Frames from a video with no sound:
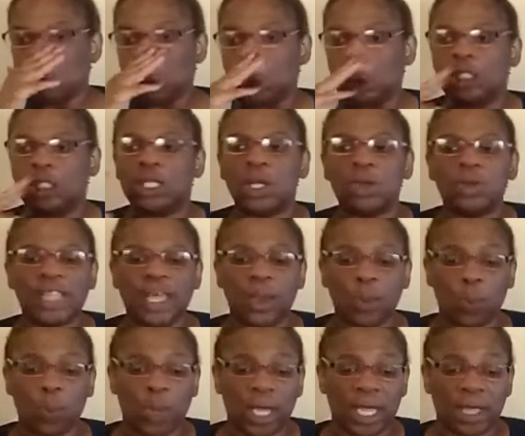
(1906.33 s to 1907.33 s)
So they
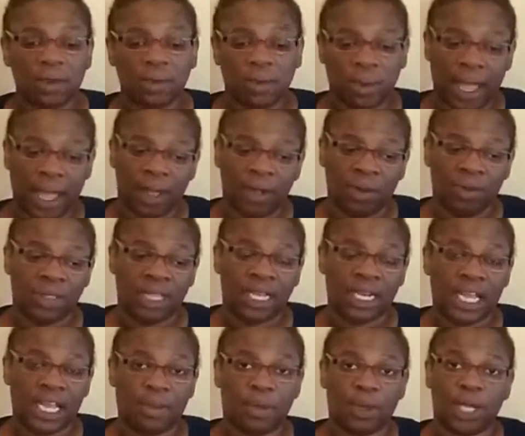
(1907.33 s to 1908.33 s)
went around the
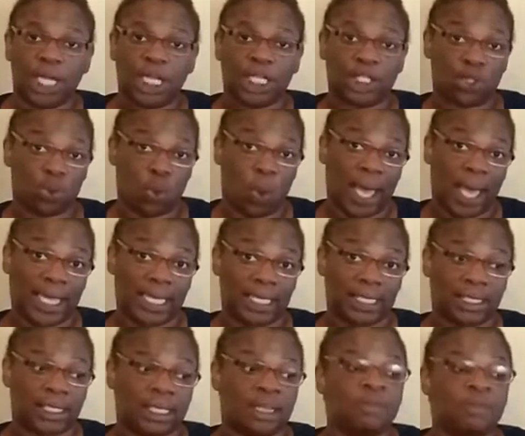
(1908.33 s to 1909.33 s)
neighborhood
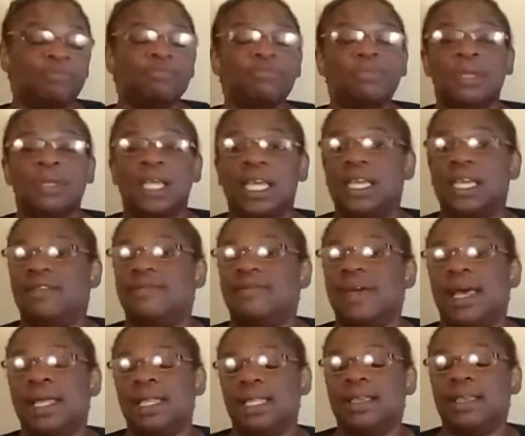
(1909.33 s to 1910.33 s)
twice, and he
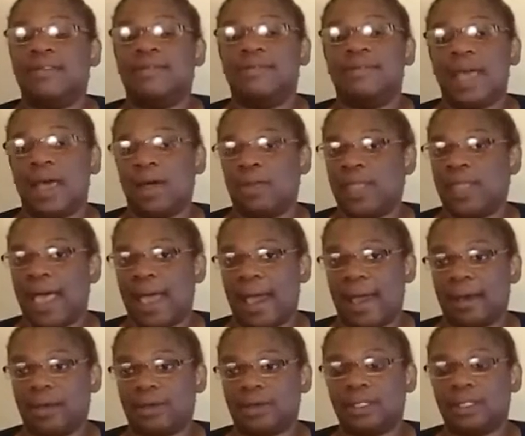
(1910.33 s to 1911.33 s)
finally found the
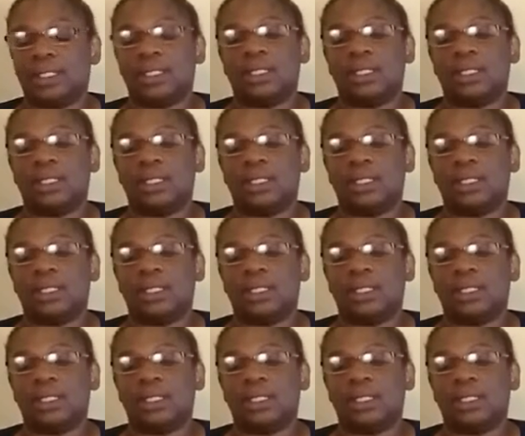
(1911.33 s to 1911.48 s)
house.